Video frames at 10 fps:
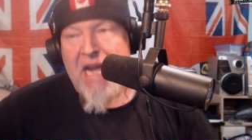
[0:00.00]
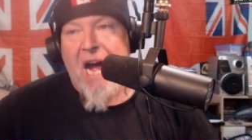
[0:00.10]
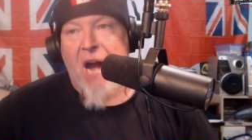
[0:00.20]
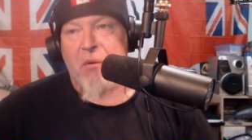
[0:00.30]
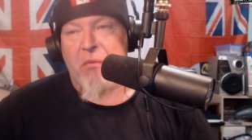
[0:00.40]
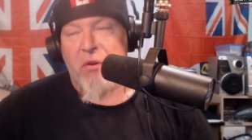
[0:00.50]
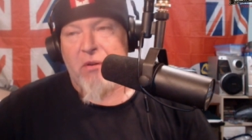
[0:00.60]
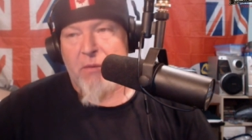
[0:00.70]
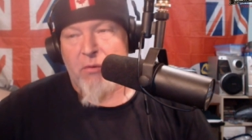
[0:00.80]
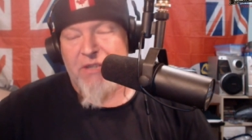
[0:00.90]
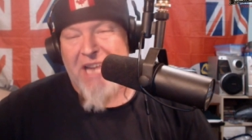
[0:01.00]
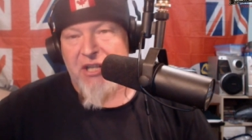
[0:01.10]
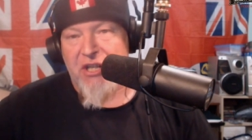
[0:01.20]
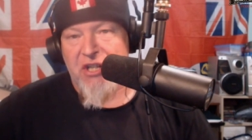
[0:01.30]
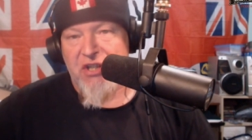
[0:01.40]
I remember when the liberals
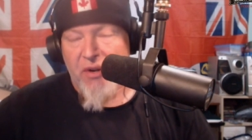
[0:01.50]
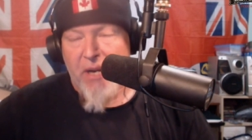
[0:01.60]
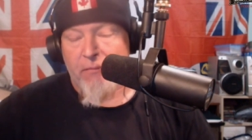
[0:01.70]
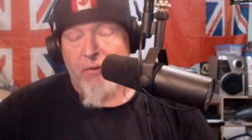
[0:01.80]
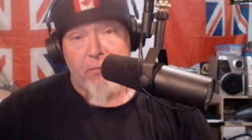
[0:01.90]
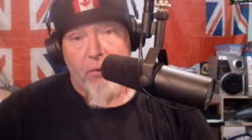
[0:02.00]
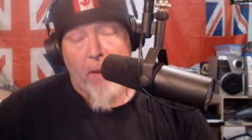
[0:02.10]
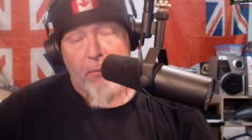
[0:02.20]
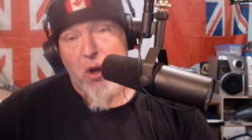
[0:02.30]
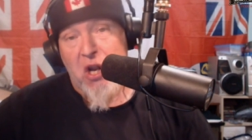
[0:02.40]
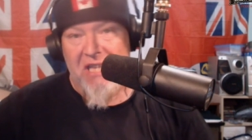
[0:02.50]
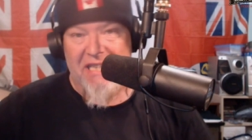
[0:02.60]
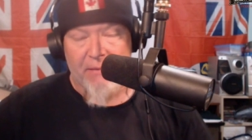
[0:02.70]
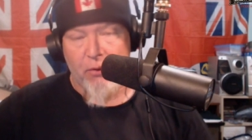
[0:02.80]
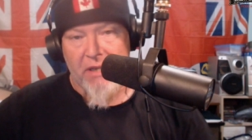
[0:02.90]
actually stood up for proper
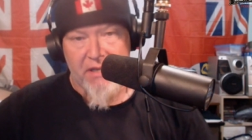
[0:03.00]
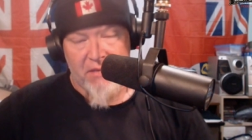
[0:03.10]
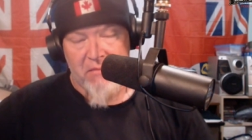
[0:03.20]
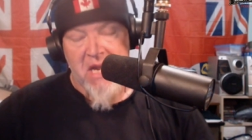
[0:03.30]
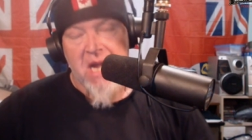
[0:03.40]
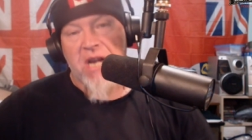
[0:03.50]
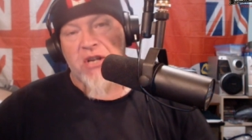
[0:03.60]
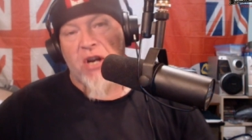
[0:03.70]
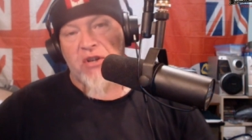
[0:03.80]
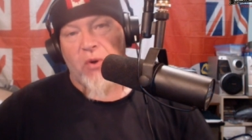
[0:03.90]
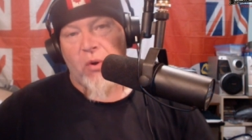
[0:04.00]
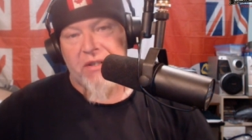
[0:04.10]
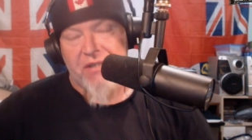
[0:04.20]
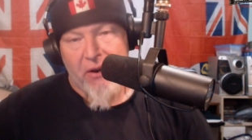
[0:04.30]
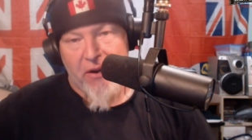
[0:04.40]
liberalism, not
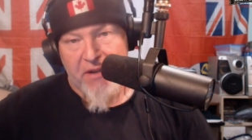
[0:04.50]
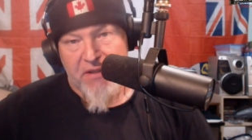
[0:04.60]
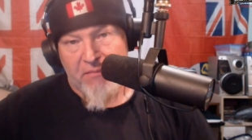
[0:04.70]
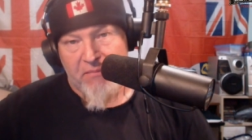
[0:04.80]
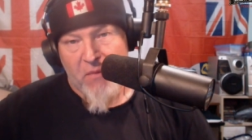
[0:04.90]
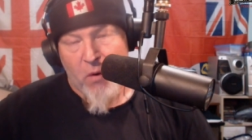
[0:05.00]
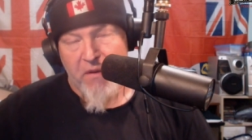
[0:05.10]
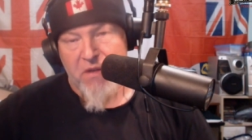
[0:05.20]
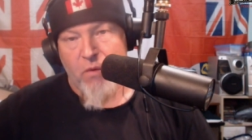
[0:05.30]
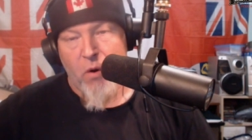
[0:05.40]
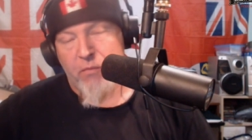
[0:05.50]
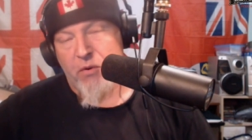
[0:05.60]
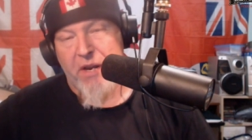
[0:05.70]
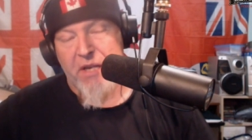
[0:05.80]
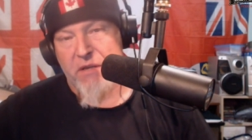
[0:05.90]
totalitarianism or this woke
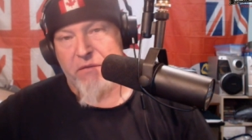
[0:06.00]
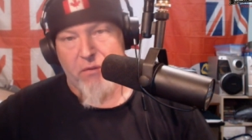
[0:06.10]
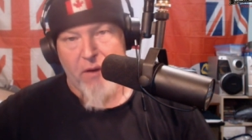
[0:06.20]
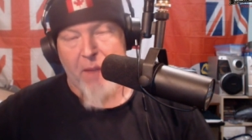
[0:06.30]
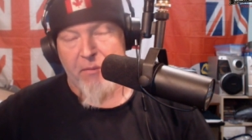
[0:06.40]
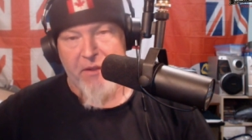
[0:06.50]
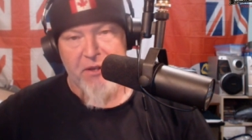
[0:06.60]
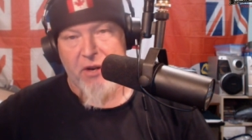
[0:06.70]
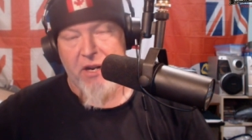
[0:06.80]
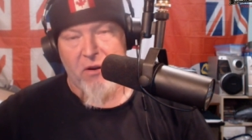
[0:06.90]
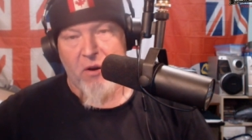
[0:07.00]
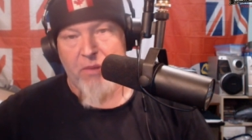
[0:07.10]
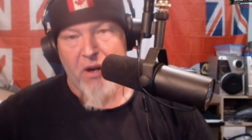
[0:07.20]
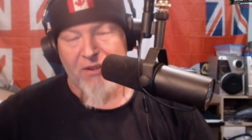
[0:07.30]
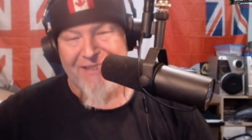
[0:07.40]
progressive crap that they try to call
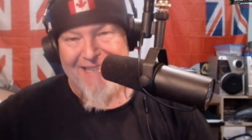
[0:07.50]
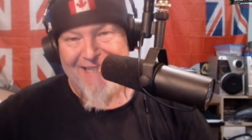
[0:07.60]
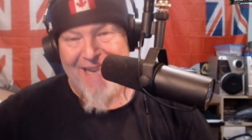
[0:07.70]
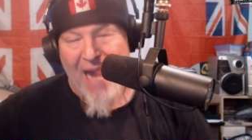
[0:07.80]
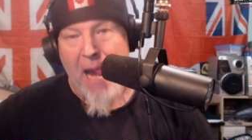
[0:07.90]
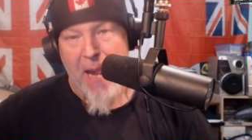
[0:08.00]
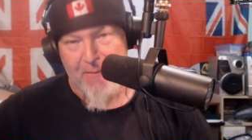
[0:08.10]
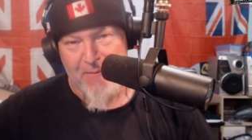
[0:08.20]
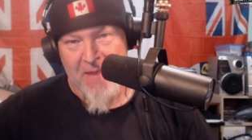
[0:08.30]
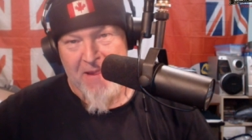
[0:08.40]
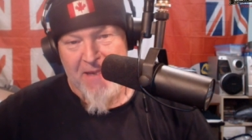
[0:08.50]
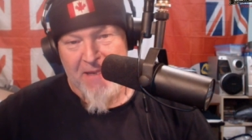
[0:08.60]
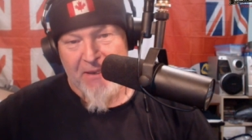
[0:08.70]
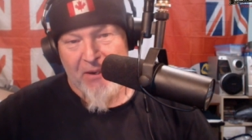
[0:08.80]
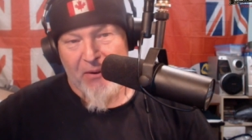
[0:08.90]
politics today.
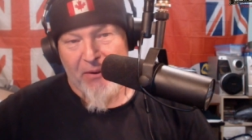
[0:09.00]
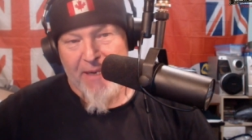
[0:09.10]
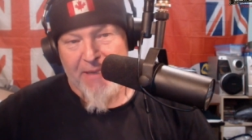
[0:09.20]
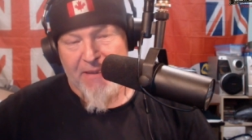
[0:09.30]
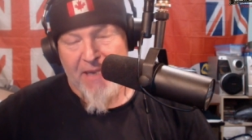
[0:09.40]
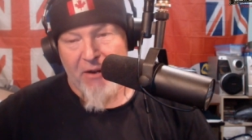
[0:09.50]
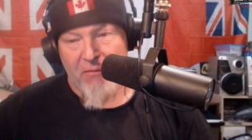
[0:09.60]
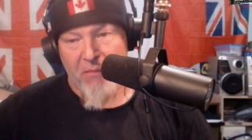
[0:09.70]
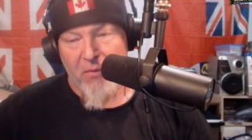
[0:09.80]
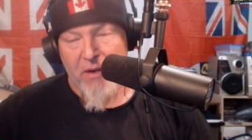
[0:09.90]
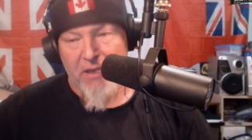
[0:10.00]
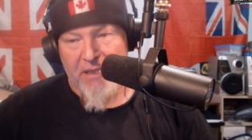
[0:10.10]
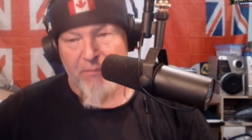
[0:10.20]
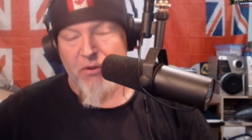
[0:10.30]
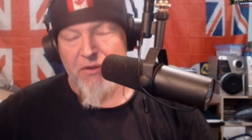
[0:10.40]
All right. I remember when
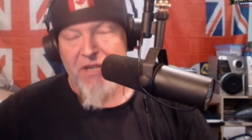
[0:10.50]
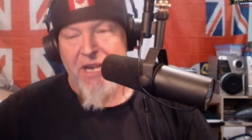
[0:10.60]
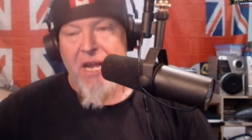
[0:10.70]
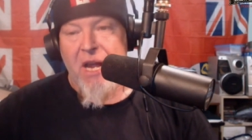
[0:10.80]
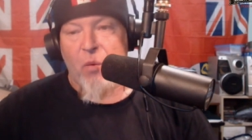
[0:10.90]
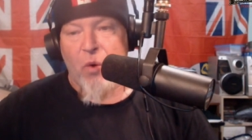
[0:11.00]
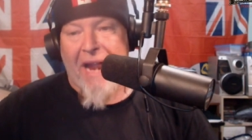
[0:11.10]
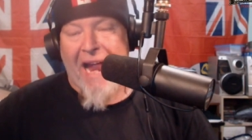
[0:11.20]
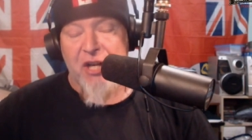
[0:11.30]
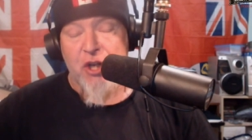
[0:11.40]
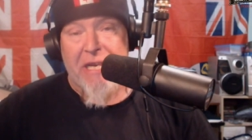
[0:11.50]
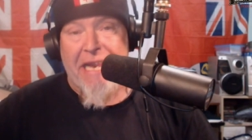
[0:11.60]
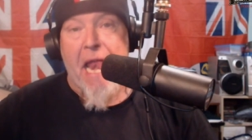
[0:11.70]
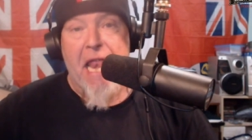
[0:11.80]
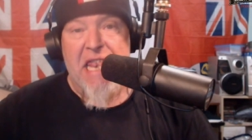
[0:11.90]
liberals were
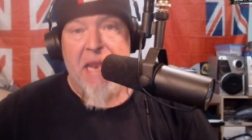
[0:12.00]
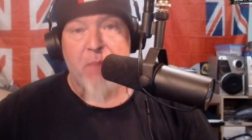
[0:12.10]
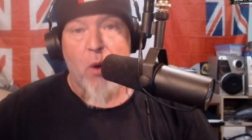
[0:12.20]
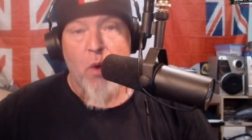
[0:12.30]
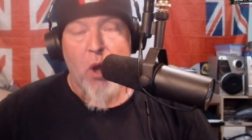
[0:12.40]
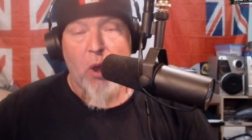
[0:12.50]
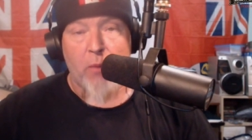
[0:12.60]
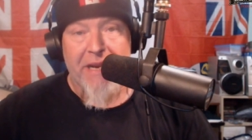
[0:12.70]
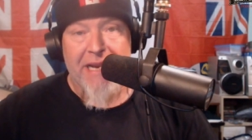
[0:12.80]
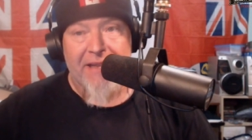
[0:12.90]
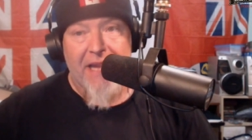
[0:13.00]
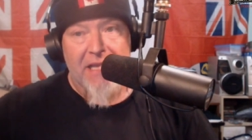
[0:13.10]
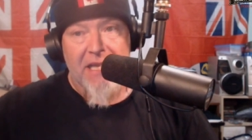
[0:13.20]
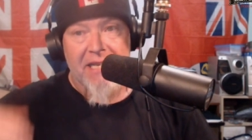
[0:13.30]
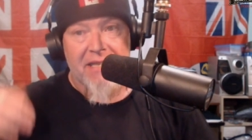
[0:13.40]
actually liberal, meaning they
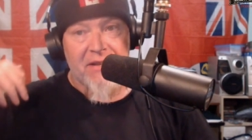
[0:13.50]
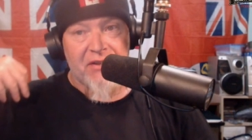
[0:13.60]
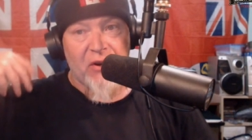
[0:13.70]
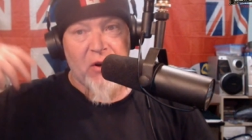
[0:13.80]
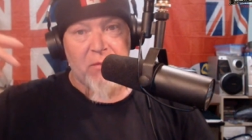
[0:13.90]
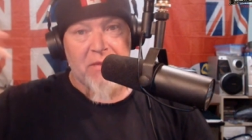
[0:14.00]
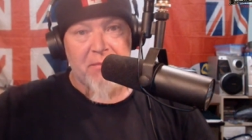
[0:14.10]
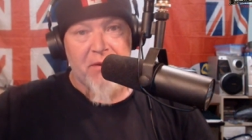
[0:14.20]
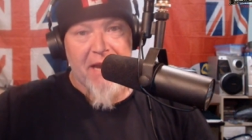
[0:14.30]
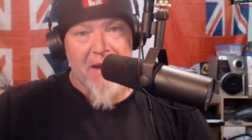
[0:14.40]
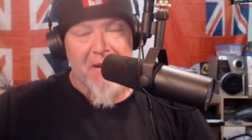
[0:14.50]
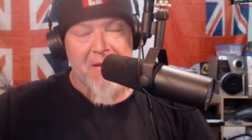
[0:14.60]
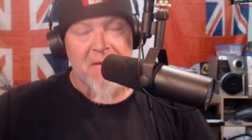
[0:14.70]
liked the term liberty.